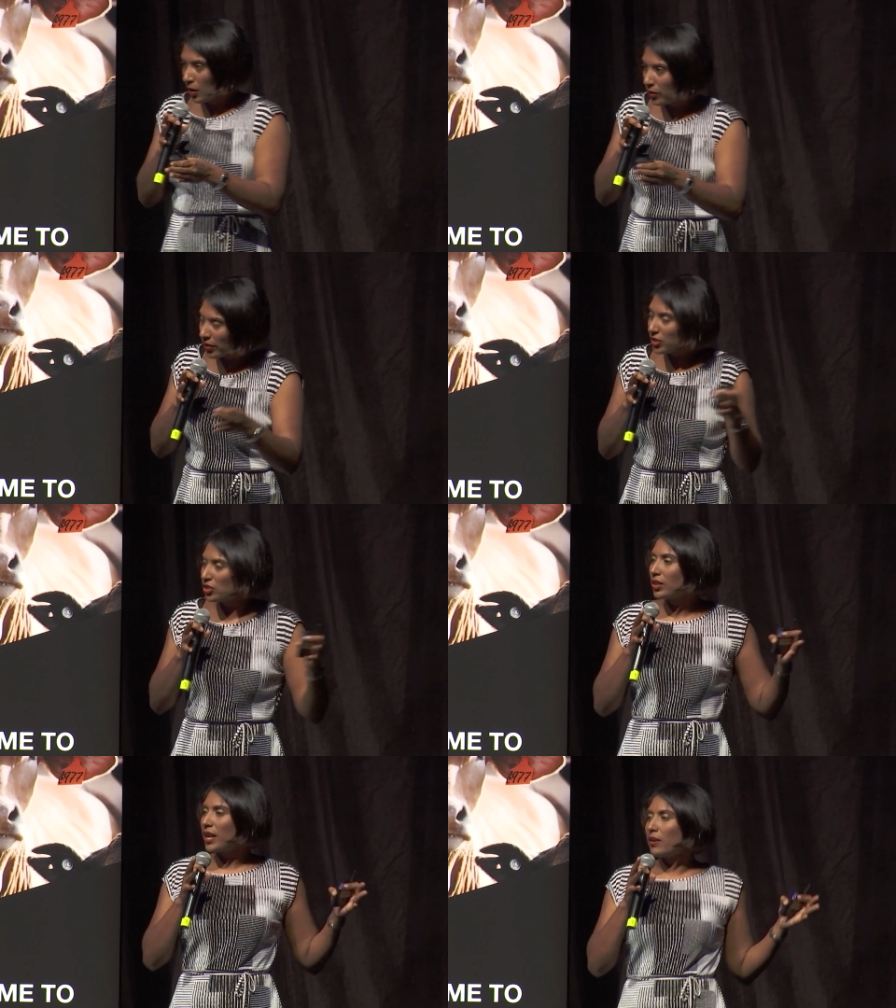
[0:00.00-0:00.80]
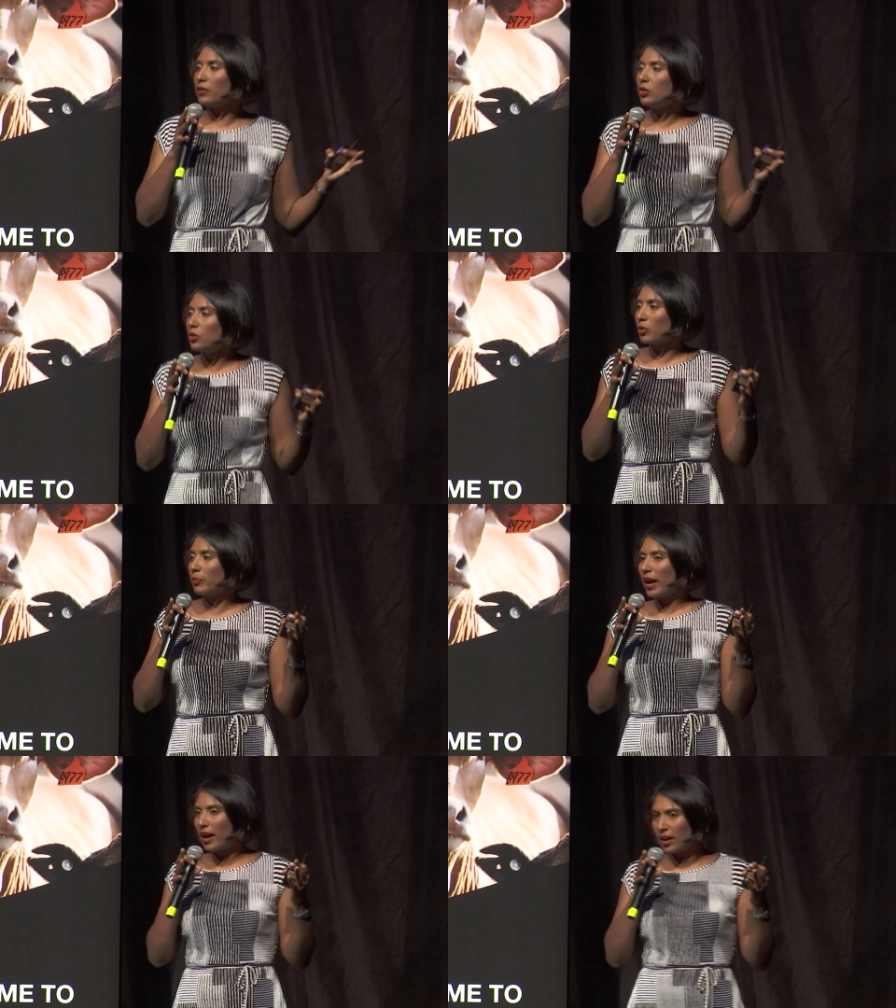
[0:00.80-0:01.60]
We've actually got to have a look
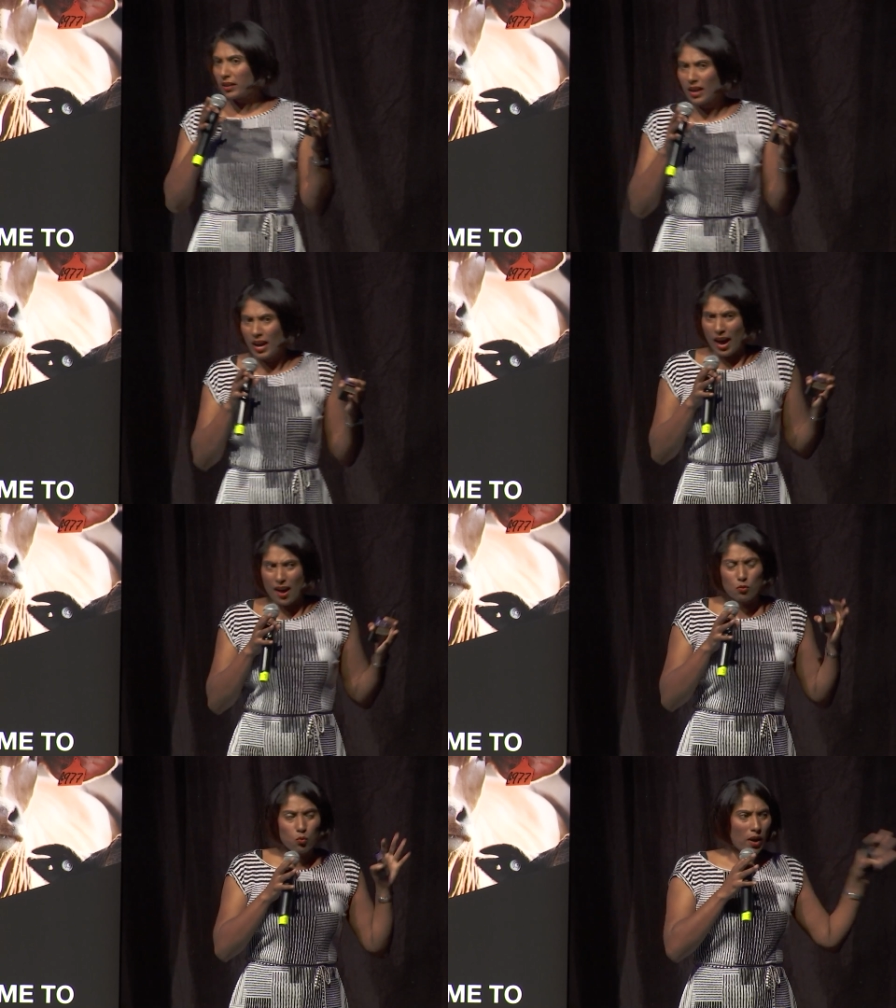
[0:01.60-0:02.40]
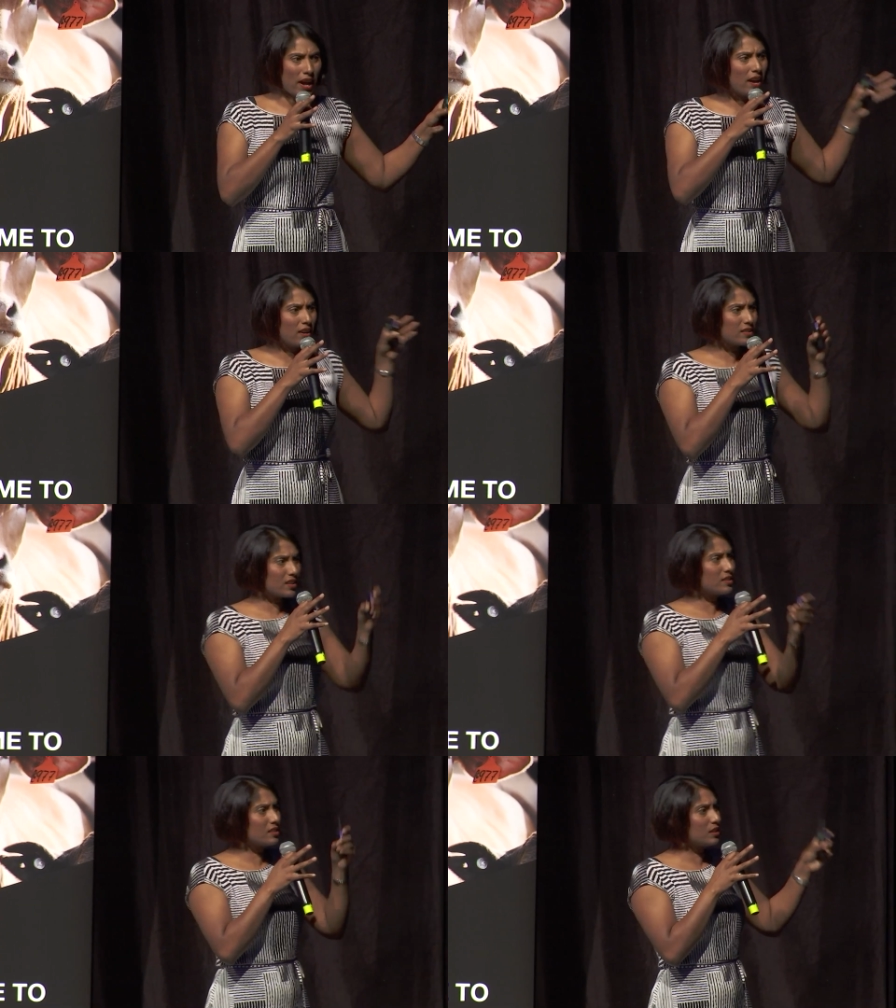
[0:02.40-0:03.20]
back at where
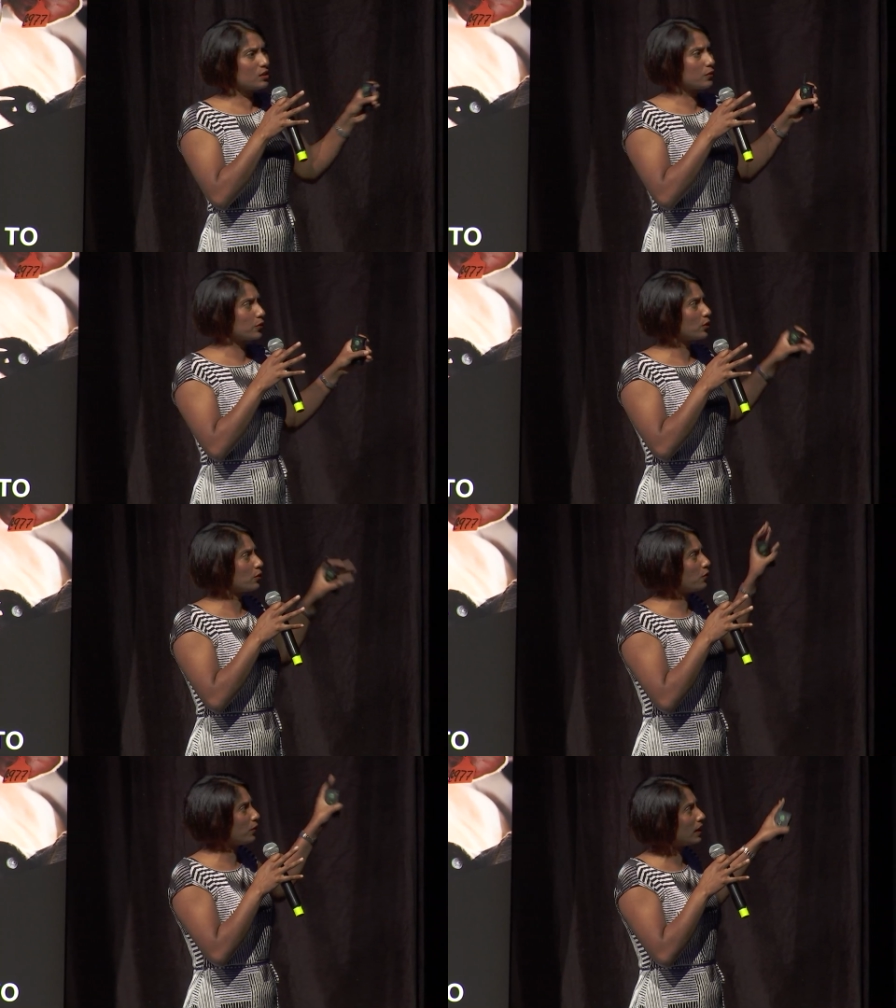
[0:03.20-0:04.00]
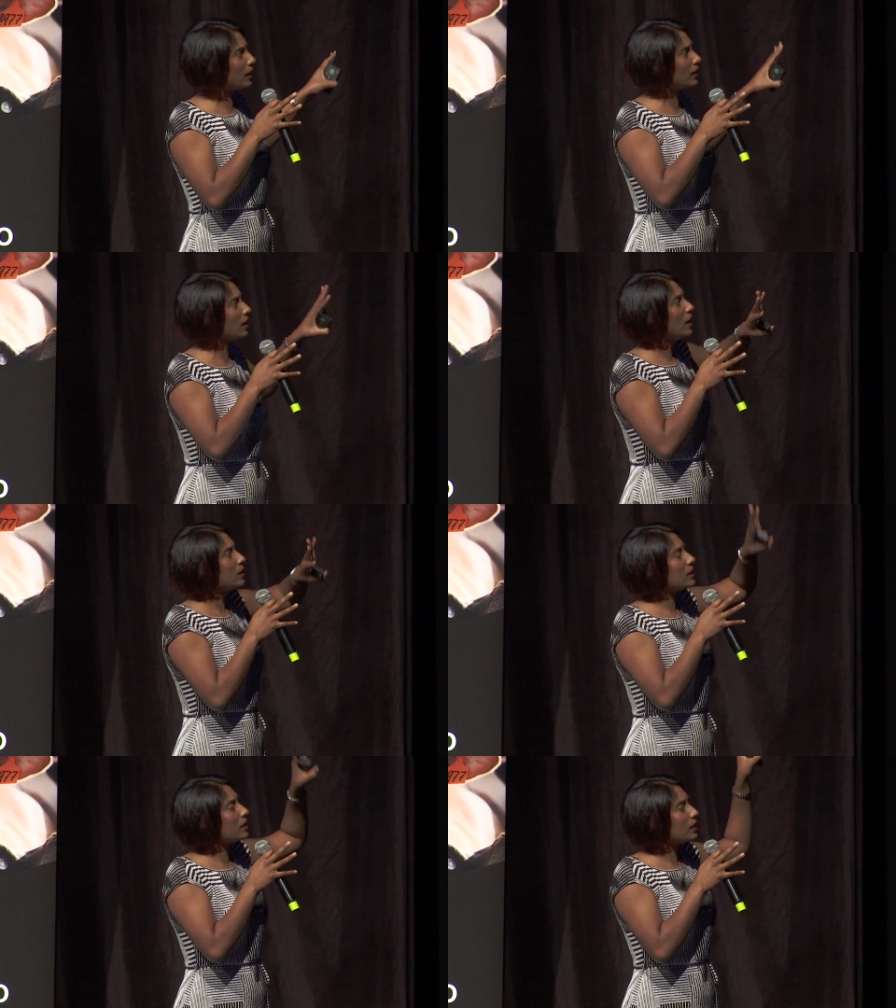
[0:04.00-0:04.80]
does this food fit in
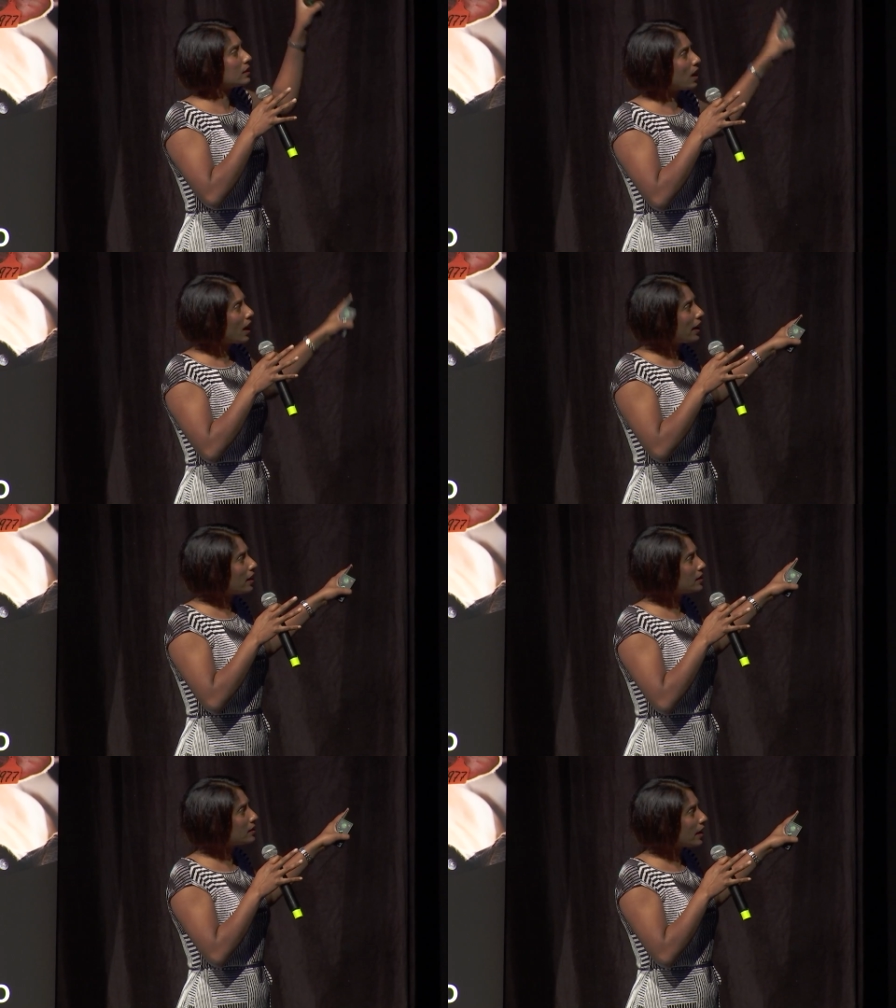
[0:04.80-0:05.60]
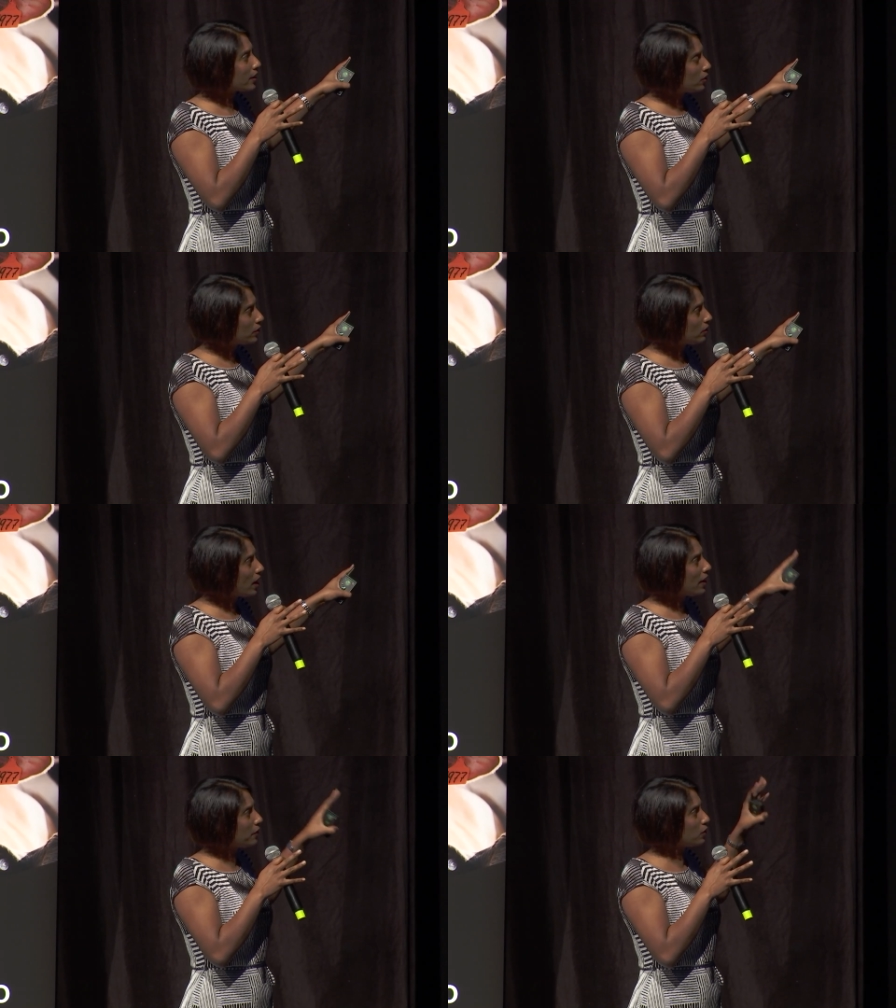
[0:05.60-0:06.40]
to the entire cycle of
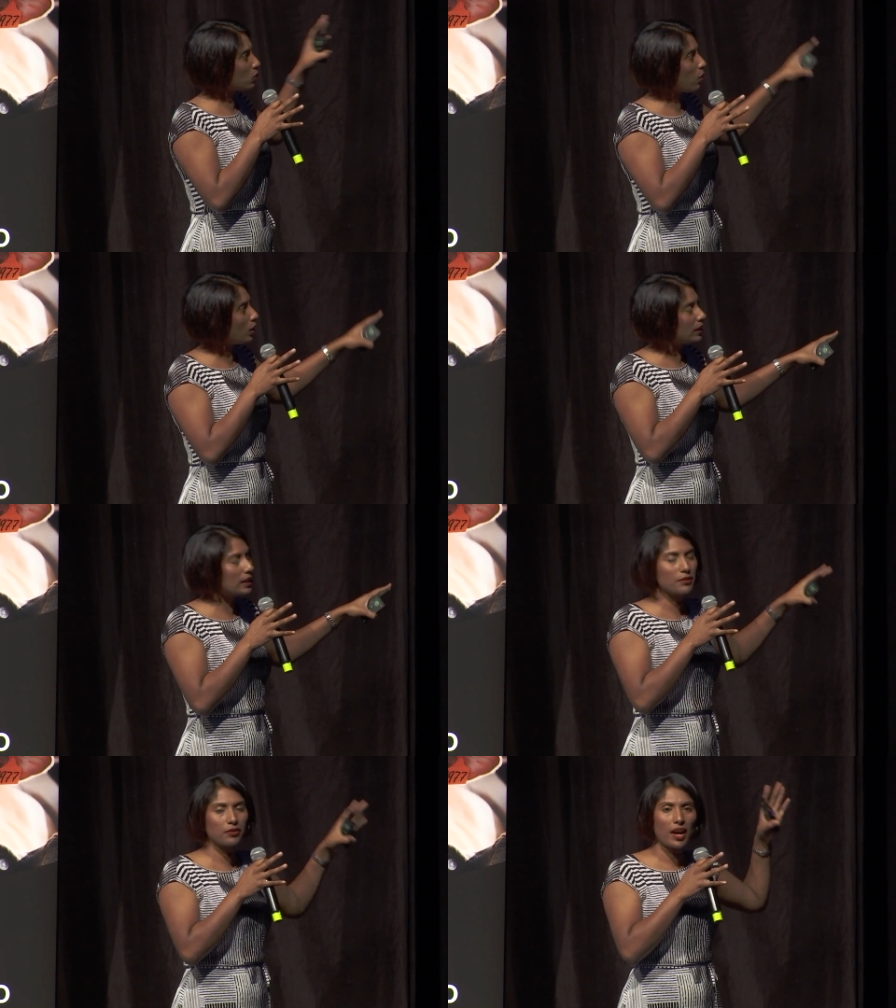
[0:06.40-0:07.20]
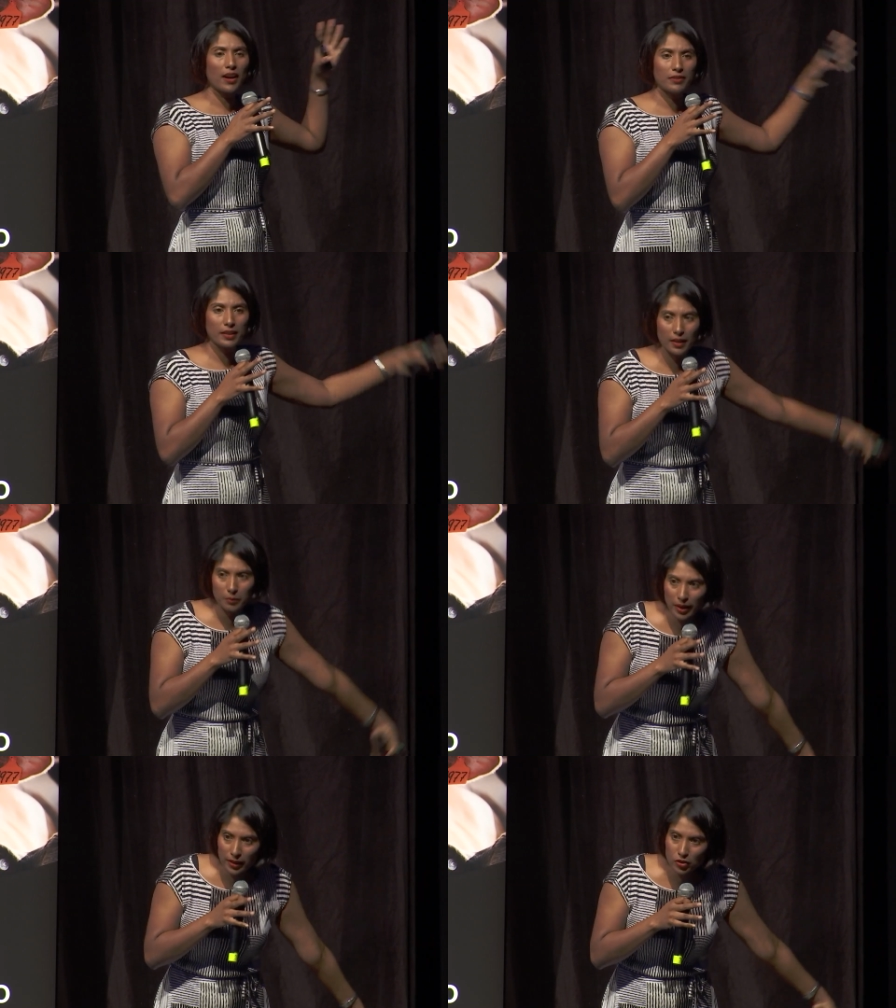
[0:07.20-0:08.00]
life, the quality of life, the
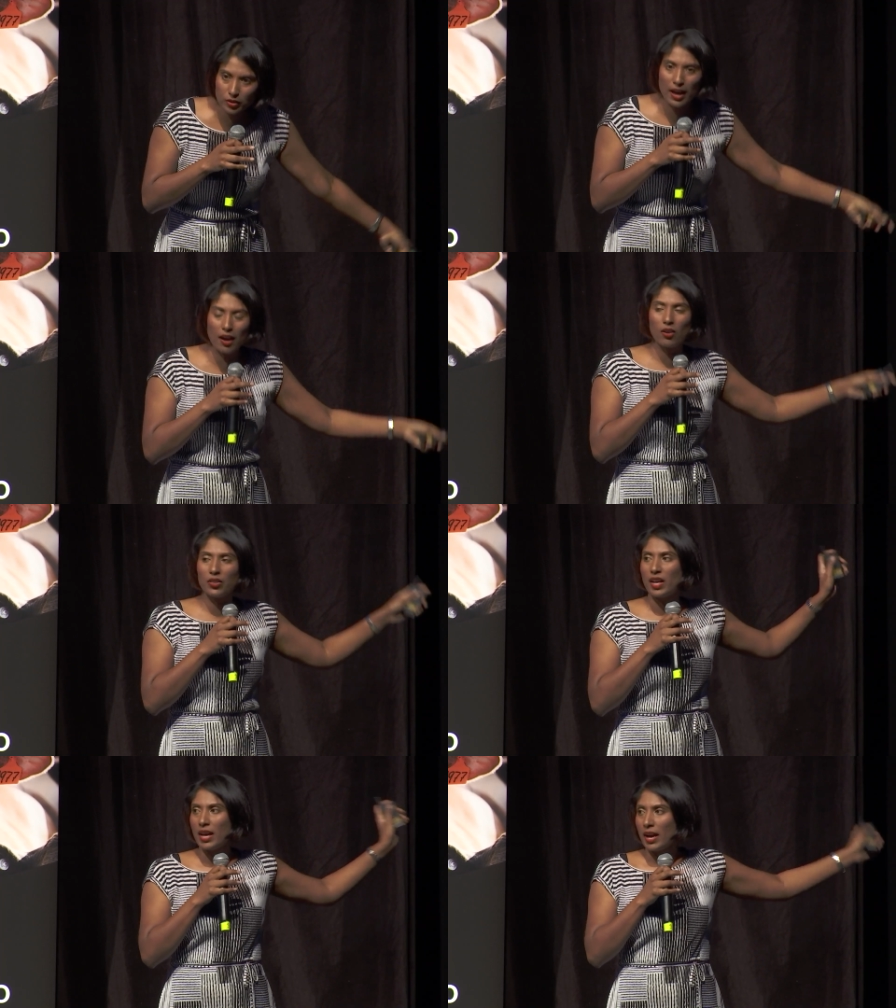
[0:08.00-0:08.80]
impact on health,